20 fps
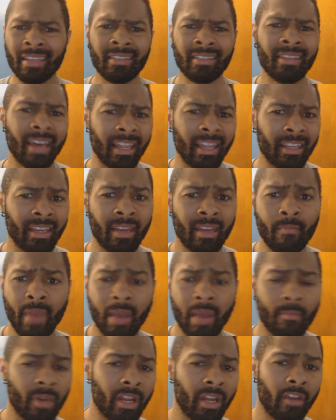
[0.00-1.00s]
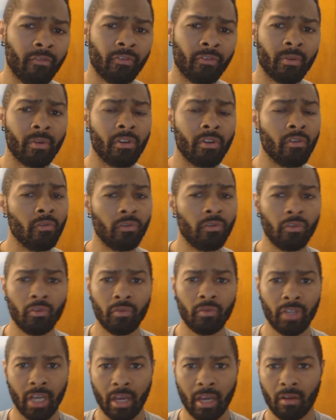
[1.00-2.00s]
and sell it and make money from your
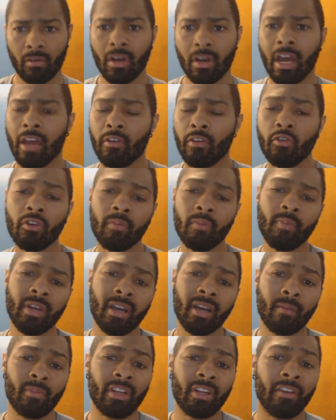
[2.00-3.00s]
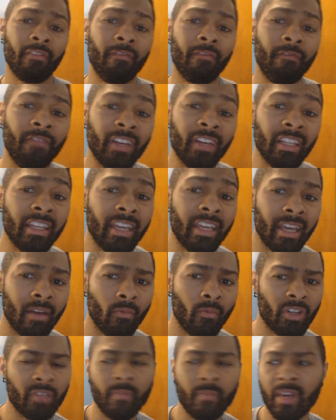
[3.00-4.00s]
YouTube channel. You could become an
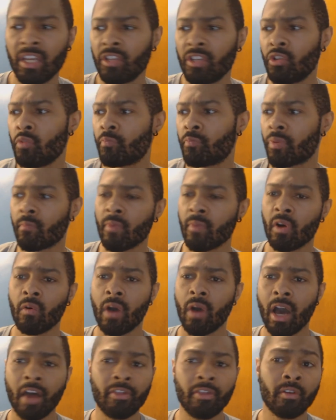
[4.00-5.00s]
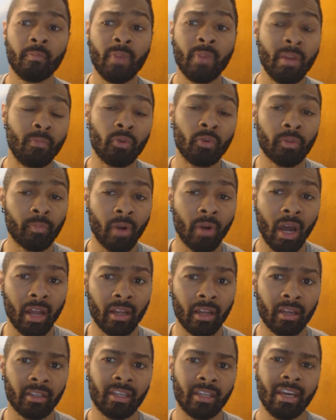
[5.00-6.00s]
affiliate, which means you promote other people's
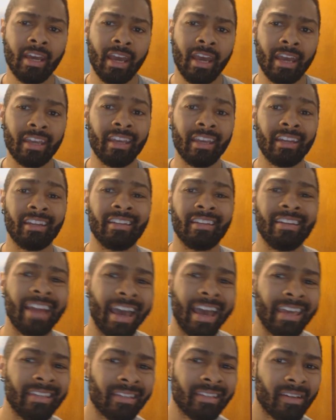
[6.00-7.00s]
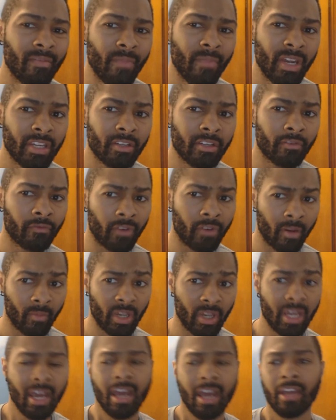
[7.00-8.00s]
products and get a nice commission
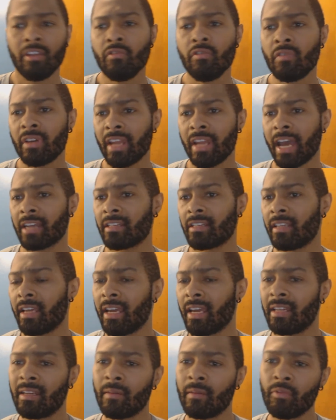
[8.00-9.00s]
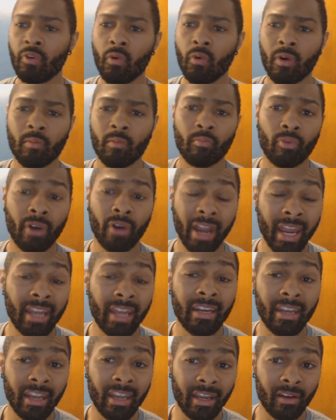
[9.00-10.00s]
from it. You can actually end up doing
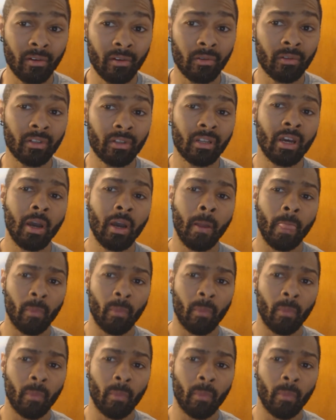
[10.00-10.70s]
brand deals,